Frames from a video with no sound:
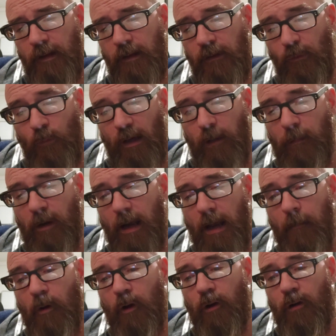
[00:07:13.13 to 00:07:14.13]
So
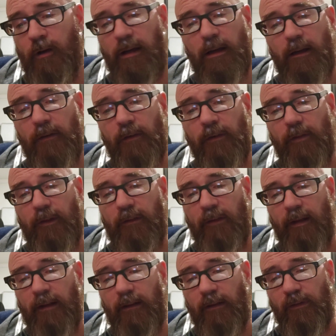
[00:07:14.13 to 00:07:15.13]
Abraham hurried into the
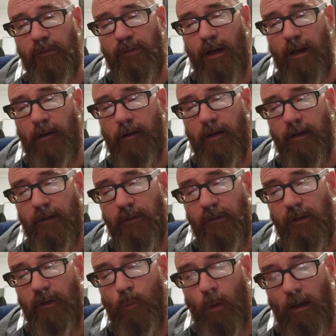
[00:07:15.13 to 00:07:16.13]
tent to Sarah and
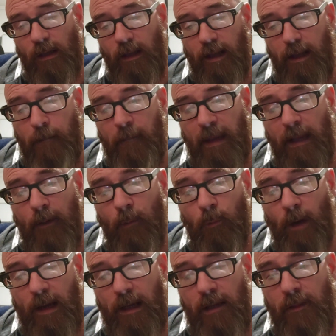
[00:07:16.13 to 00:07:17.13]
said, Quickly, make
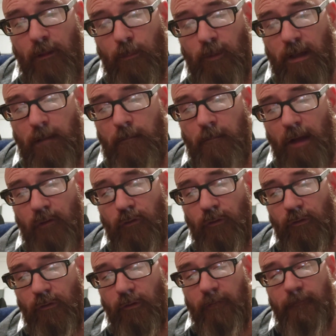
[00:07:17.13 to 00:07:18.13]
ready 3
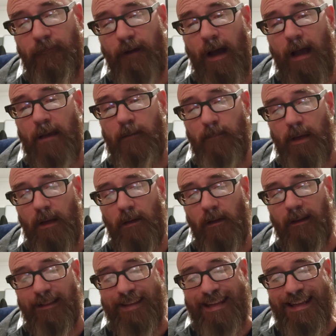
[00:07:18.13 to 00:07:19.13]
measures of fine
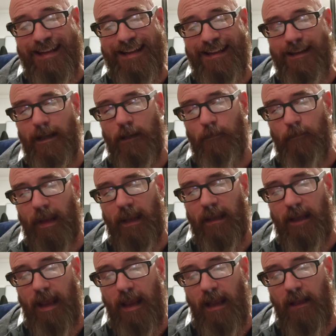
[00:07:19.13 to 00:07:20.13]
meal, knead it, and
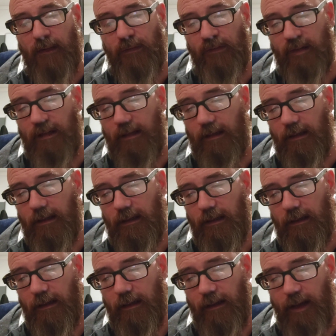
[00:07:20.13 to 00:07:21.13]
make cakes.
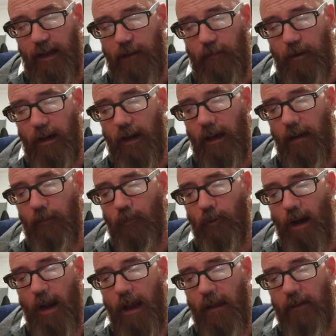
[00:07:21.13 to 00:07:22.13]
And Abraham
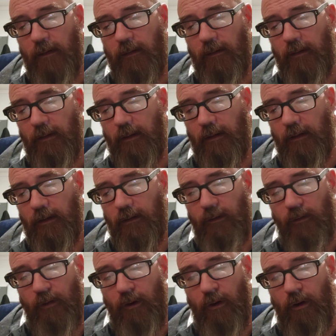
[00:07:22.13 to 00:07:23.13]
ran
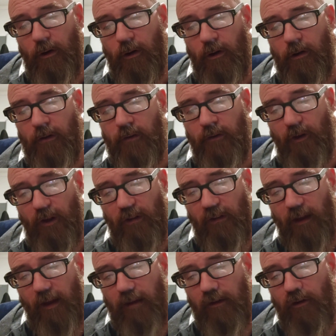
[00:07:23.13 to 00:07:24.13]
to the herd, took a
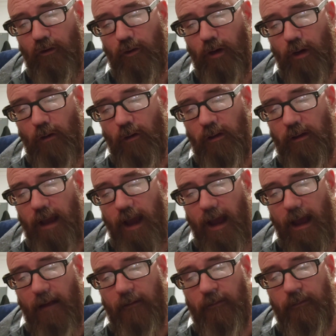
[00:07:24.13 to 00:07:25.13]
tender and good
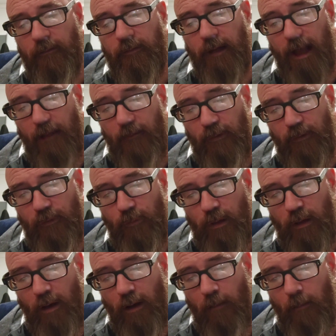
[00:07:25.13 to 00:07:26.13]
calf, gave it to a
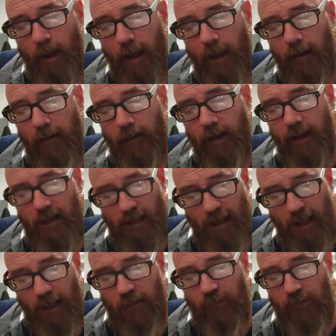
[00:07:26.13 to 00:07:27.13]
young man, and he
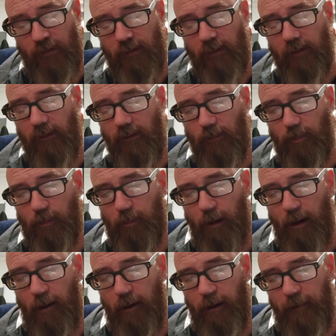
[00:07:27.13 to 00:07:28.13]
hastened to
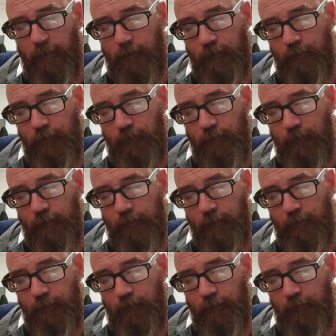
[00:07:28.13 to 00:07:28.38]
prepare it.